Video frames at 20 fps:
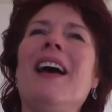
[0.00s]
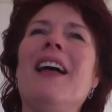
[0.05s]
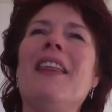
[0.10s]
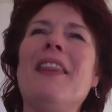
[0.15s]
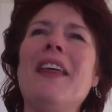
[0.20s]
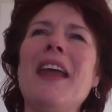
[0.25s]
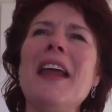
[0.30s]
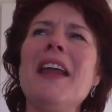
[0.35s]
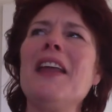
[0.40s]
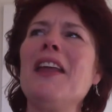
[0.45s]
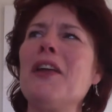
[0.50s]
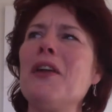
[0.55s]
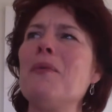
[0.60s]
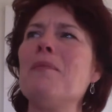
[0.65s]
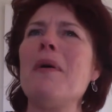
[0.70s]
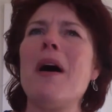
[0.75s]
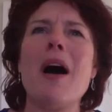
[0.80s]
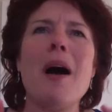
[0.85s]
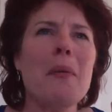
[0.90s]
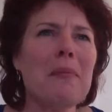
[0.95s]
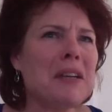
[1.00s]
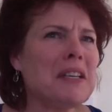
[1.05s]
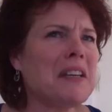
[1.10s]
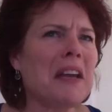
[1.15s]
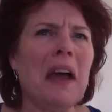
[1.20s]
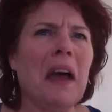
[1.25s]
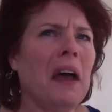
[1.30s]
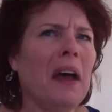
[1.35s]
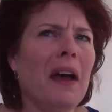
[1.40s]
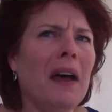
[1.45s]
Thank you, Mom and
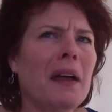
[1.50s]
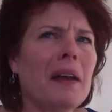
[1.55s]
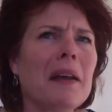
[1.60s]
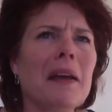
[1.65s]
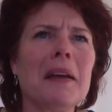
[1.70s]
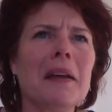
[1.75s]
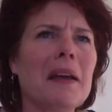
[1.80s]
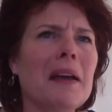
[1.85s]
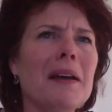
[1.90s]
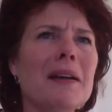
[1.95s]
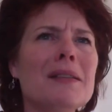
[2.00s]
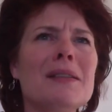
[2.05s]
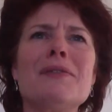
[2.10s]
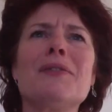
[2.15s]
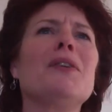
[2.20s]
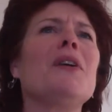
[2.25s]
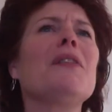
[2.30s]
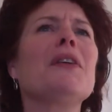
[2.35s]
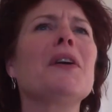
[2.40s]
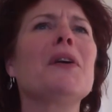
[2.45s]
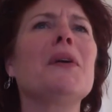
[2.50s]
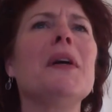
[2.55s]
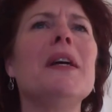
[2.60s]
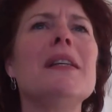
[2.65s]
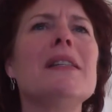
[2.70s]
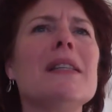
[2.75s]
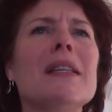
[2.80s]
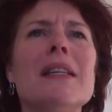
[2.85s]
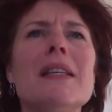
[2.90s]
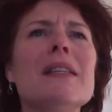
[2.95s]
Dad, I guess, for all the
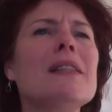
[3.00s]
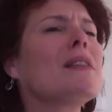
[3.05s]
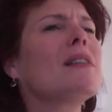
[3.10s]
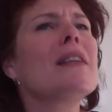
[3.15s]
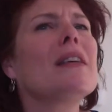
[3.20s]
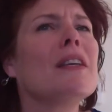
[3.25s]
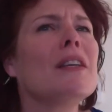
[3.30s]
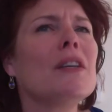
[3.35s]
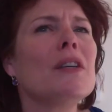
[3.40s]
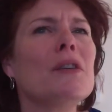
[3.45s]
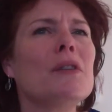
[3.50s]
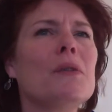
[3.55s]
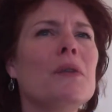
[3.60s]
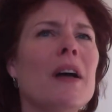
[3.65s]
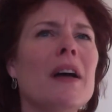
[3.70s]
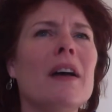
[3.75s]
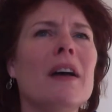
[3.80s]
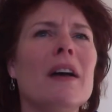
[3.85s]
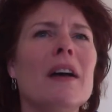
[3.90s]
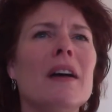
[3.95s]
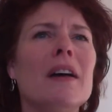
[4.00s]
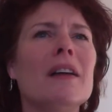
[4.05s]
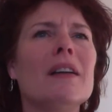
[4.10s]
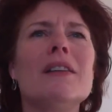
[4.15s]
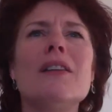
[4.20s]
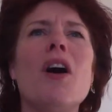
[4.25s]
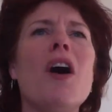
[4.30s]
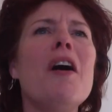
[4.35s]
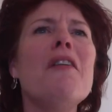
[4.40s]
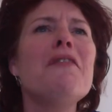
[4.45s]
craziness that you
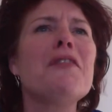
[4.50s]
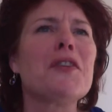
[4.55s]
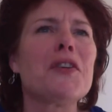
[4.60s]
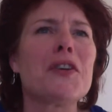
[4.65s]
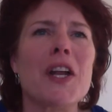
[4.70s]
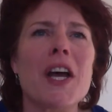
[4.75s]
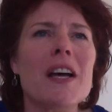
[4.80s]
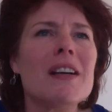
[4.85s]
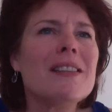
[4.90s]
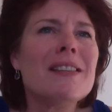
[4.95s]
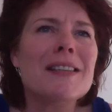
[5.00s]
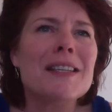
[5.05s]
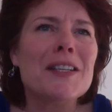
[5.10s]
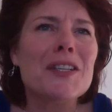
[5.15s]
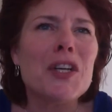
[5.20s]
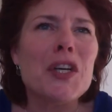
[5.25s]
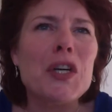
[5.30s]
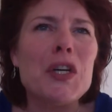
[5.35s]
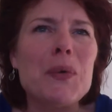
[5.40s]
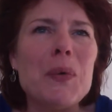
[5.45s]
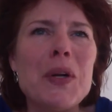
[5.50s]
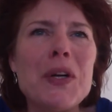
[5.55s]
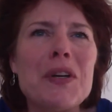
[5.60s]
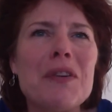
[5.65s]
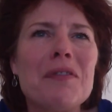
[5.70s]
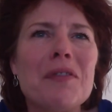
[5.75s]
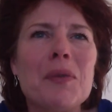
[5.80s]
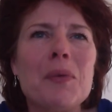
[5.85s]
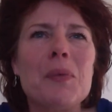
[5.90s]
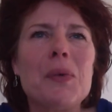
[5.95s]
had offered us in your
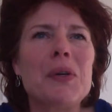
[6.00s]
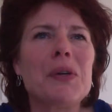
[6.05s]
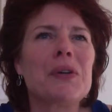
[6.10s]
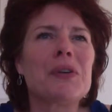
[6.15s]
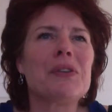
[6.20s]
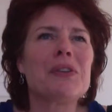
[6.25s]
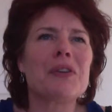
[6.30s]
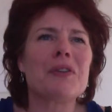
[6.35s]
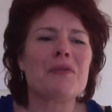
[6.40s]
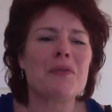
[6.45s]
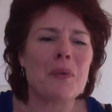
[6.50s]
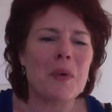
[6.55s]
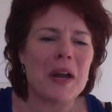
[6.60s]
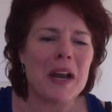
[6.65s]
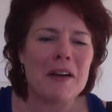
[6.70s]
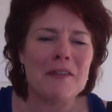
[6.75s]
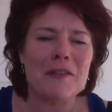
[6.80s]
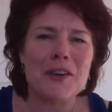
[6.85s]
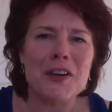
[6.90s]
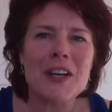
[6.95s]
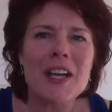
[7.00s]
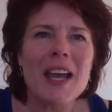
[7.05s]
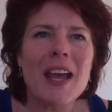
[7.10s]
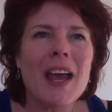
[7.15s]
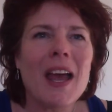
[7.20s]
wonderful world of whatever.